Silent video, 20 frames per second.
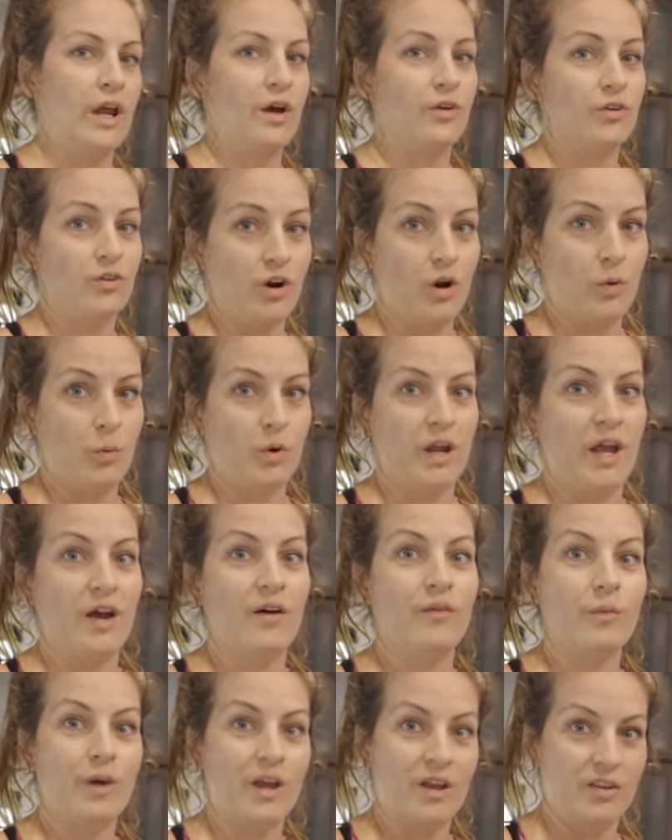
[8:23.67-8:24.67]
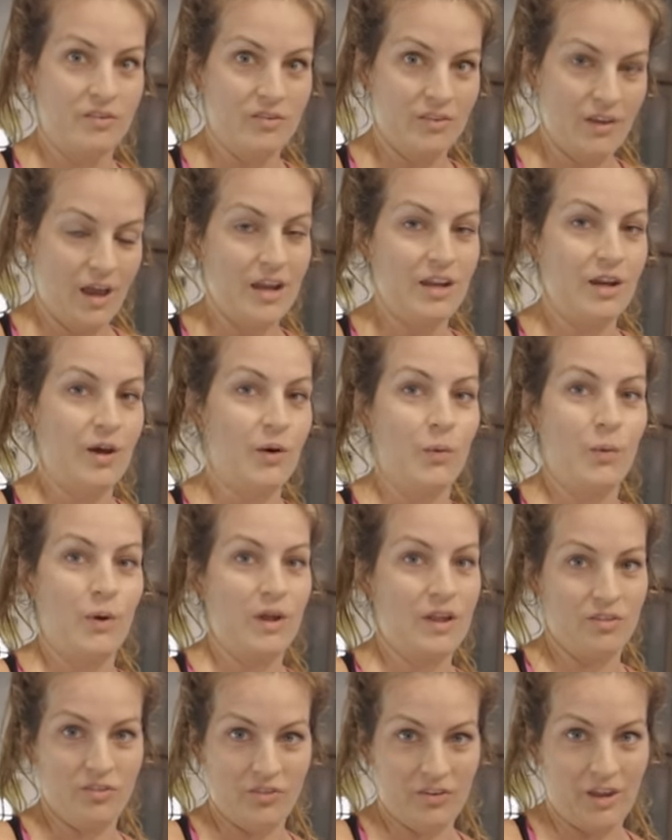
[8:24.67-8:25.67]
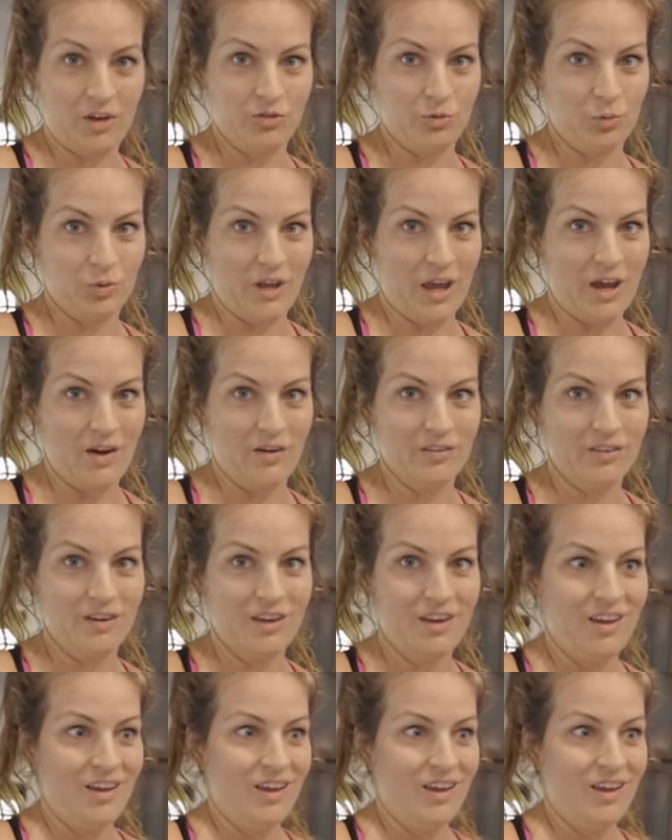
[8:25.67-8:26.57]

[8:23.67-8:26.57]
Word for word: out or not work out because I know it's scheduled out,